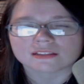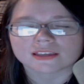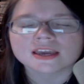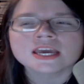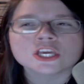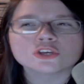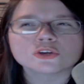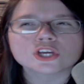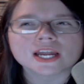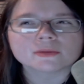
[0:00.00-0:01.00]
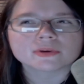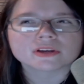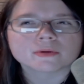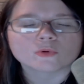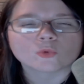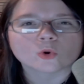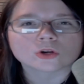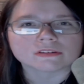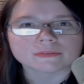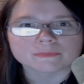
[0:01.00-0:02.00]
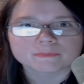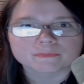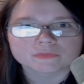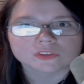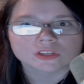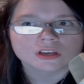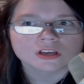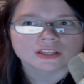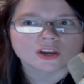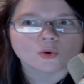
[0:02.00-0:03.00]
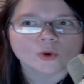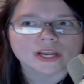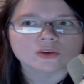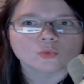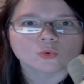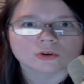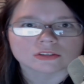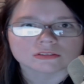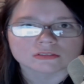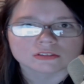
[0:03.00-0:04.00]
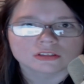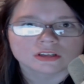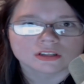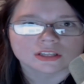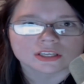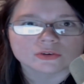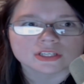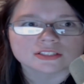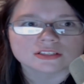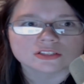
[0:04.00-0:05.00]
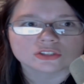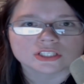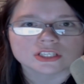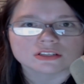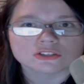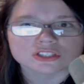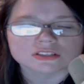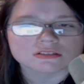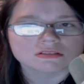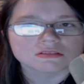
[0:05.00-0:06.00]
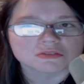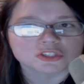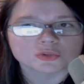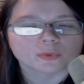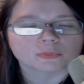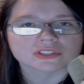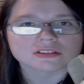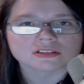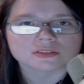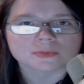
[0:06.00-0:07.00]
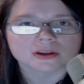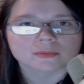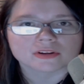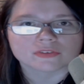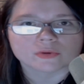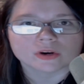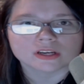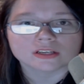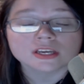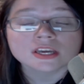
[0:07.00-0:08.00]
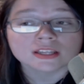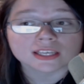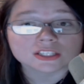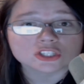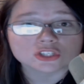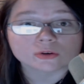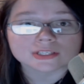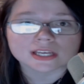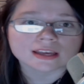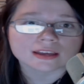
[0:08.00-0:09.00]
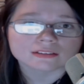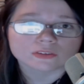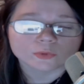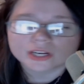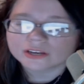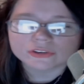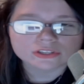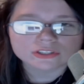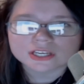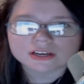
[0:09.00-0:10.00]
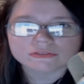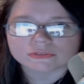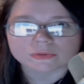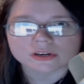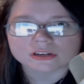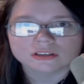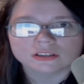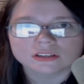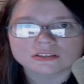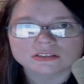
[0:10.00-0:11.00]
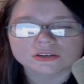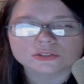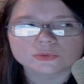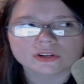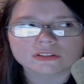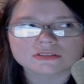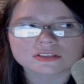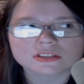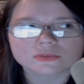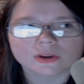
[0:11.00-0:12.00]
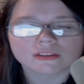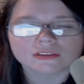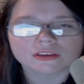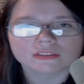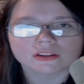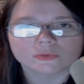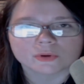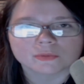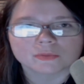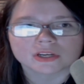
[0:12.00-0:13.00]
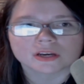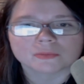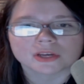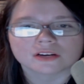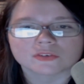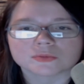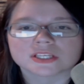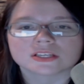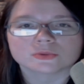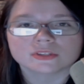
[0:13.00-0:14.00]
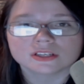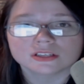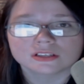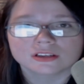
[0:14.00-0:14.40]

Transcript: Like, you kind of become a warden. Like a wedding warden. Like, you can essentially just do a prison experiment if you want. Like, it's your day. Whatever you're down for. So it's one of those things where I think that women become kind of obsessed with it.